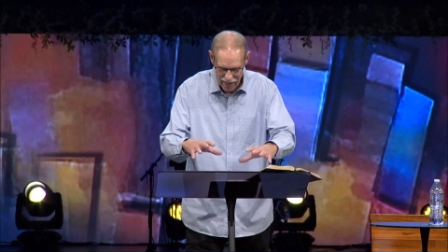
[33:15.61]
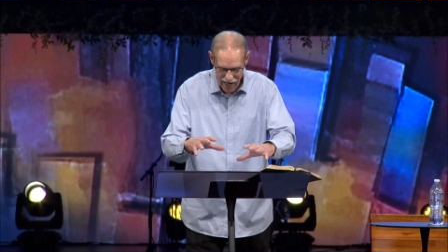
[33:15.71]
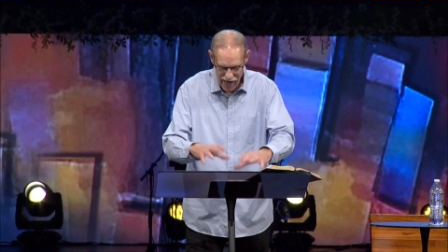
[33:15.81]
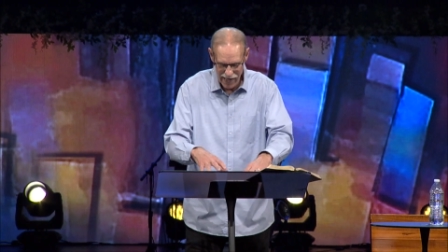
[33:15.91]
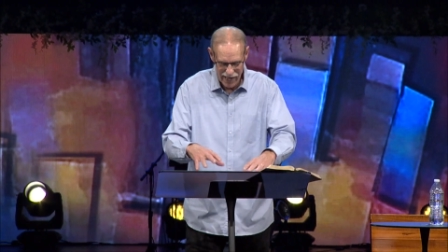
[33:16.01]

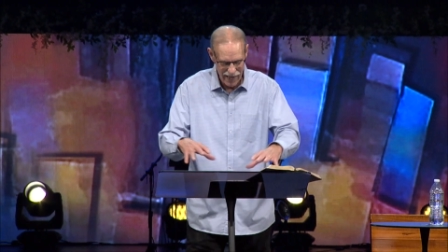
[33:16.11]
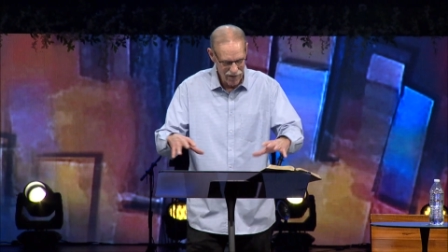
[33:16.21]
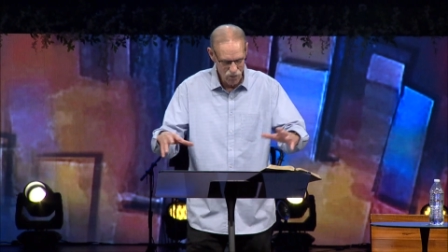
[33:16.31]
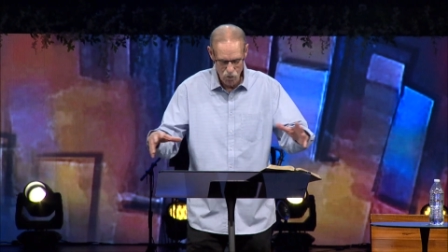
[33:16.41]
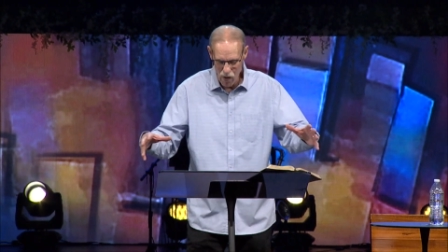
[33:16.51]
God
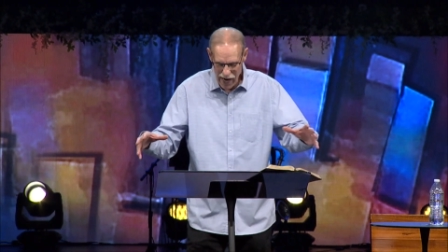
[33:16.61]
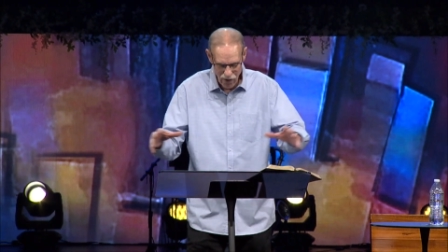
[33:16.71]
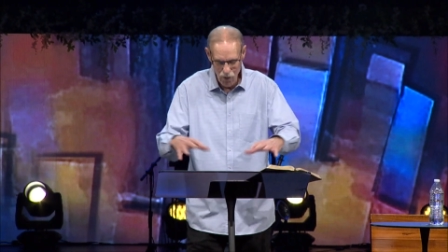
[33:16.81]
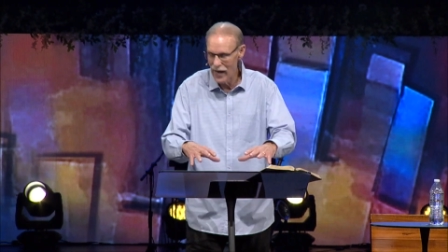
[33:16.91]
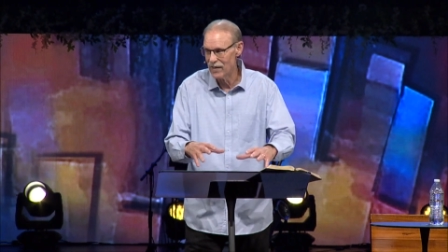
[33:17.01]
right
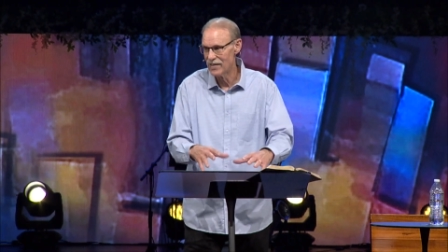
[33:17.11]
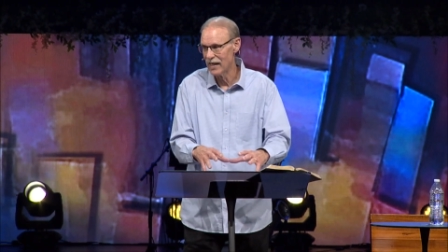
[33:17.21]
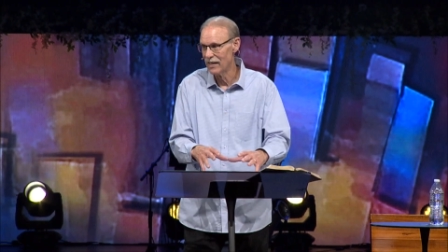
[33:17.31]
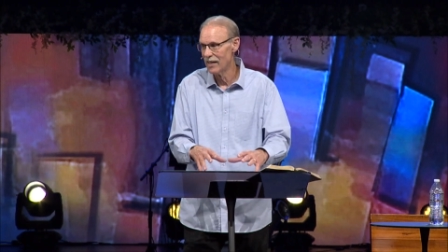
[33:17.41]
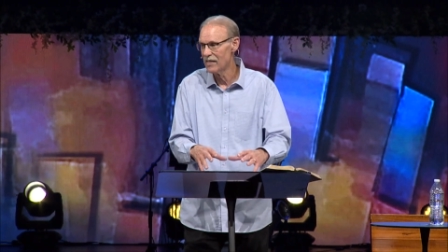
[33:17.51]
away
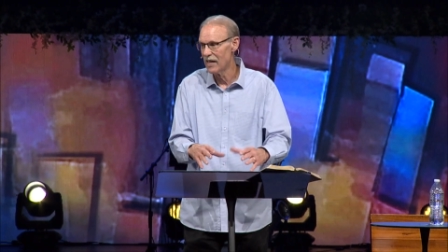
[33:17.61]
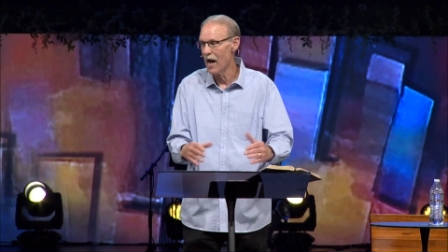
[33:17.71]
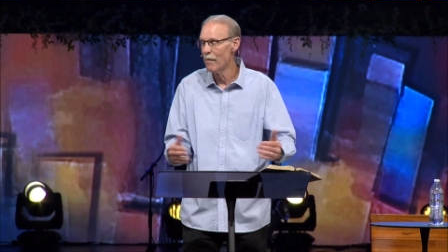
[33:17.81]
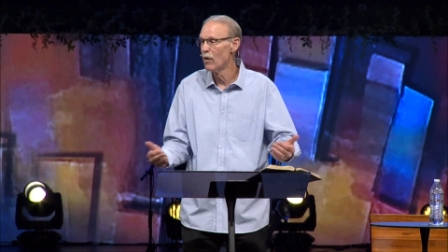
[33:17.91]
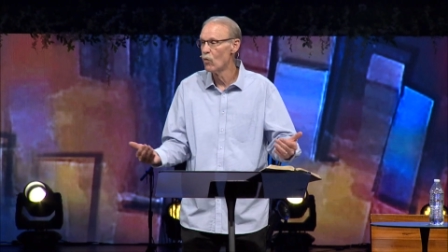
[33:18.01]
said, Listen,
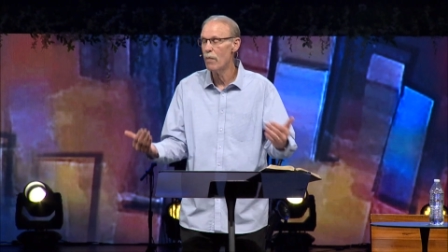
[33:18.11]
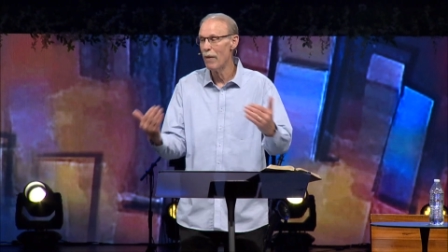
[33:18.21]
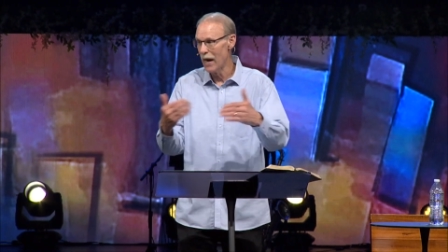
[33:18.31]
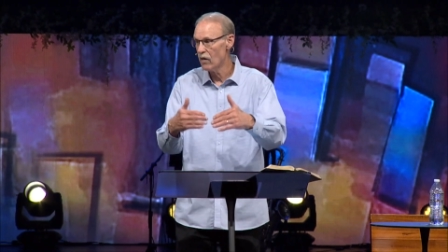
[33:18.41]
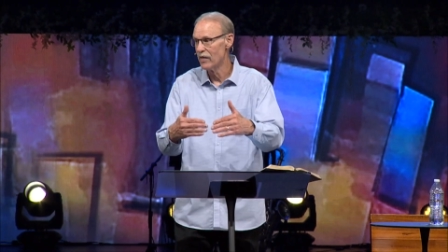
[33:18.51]
I'm going to
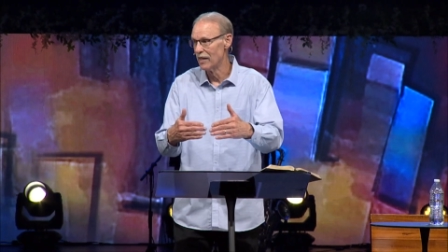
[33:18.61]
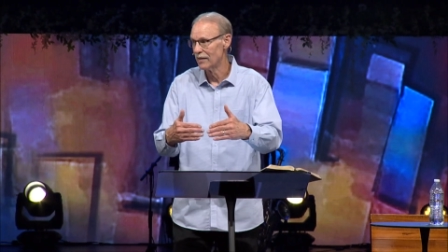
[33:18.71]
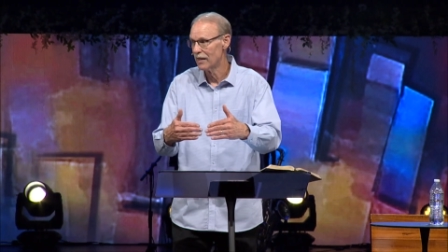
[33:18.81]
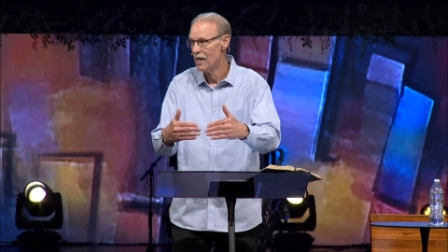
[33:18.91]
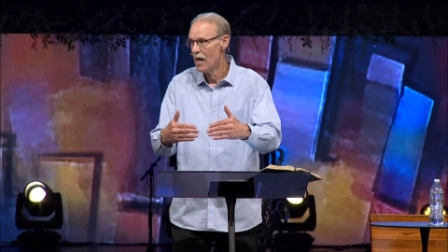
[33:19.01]
repair
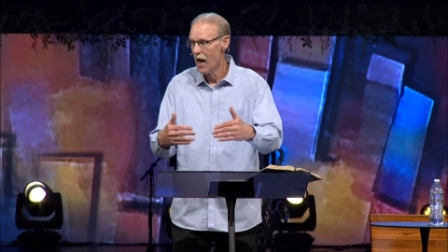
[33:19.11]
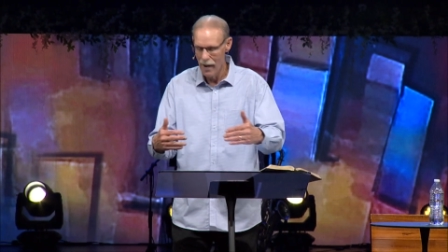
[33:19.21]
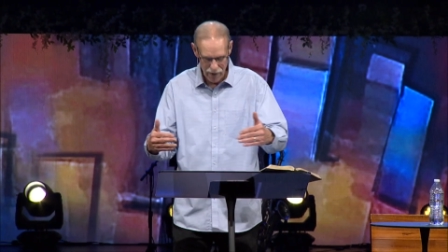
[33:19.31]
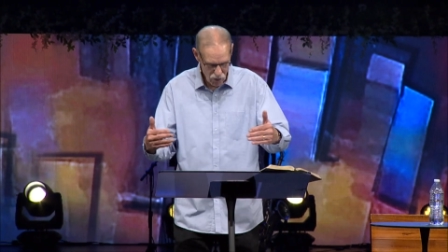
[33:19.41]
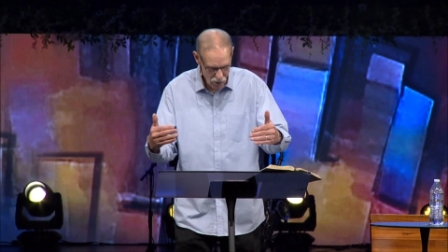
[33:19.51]
this. I'm going